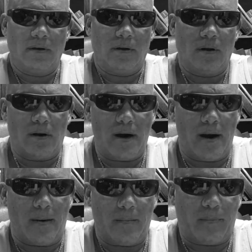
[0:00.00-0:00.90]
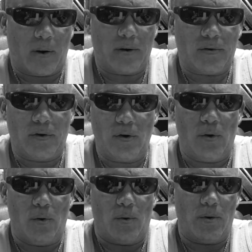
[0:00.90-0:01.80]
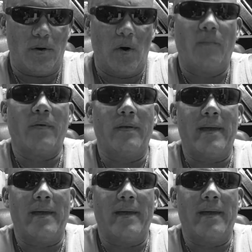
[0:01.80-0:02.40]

Alright, part 2. Hopefully